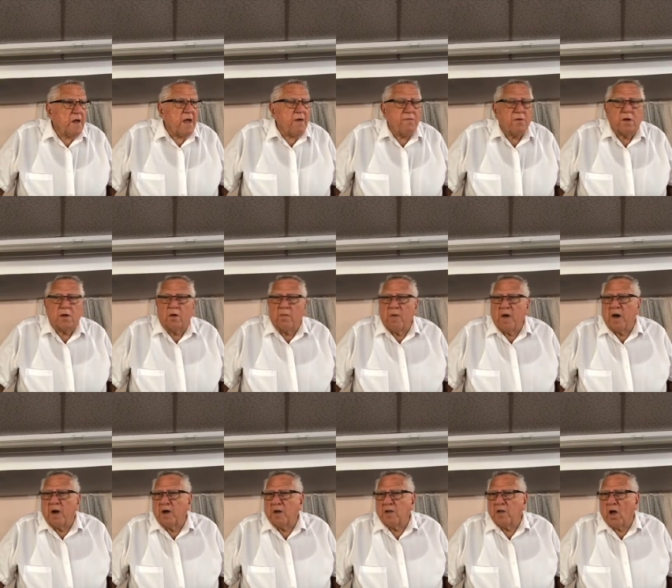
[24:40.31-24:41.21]
David
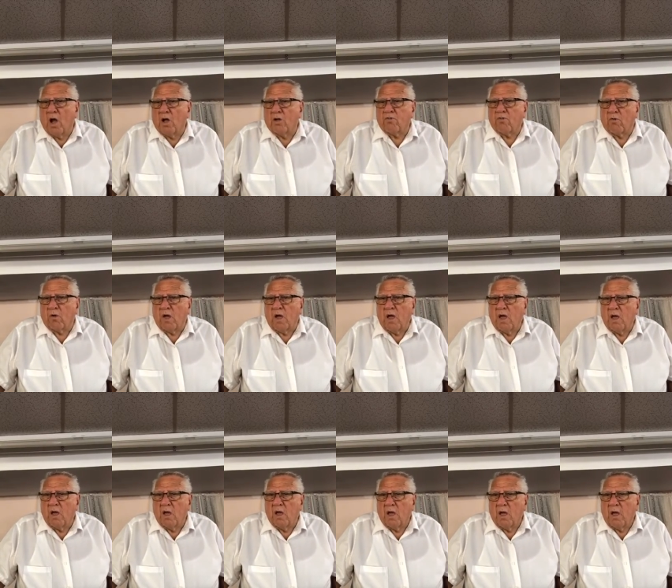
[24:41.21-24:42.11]
committed adultery
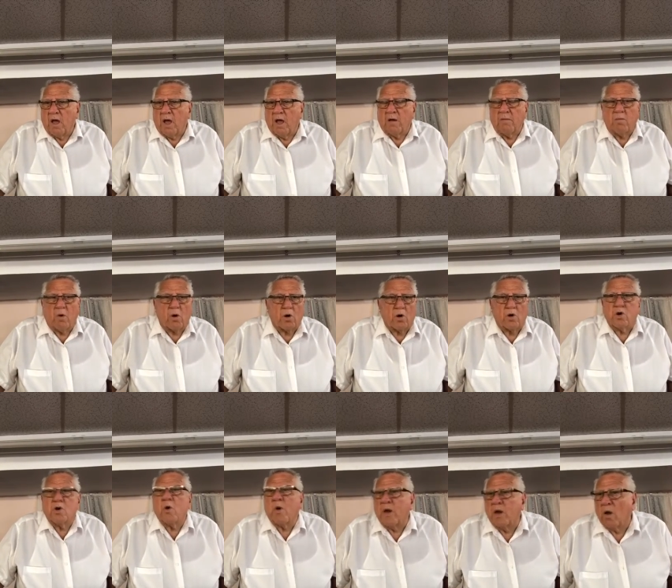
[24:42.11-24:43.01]
and
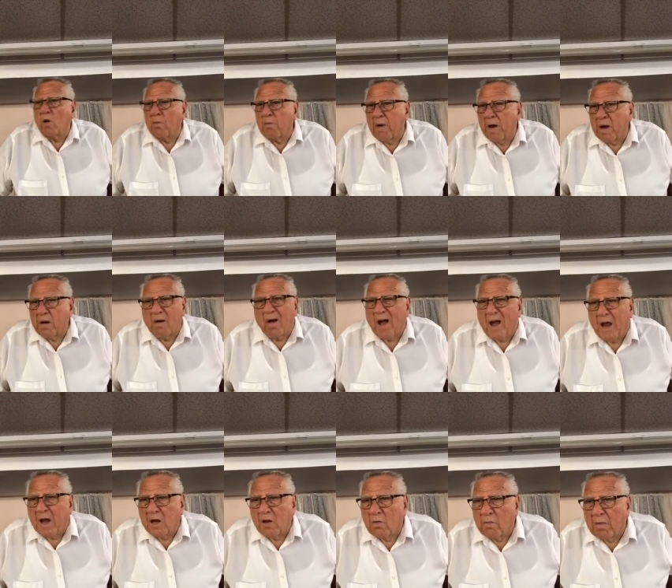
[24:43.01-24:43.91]
murder. You ain't no better.
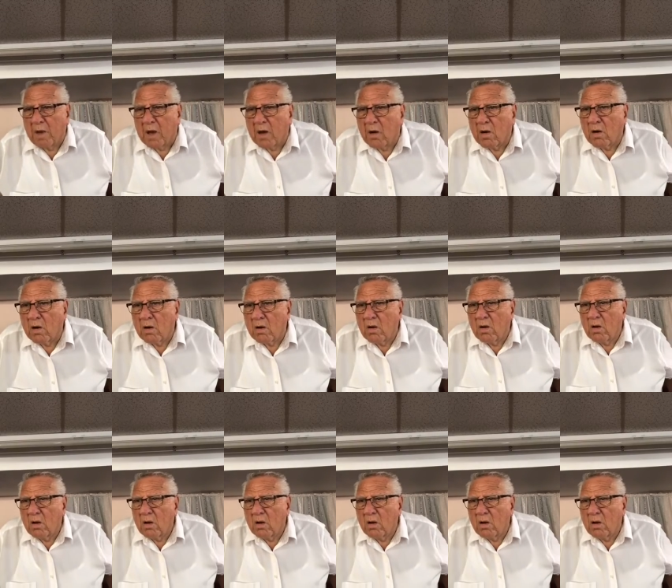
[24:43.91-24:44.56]
I ain't no better.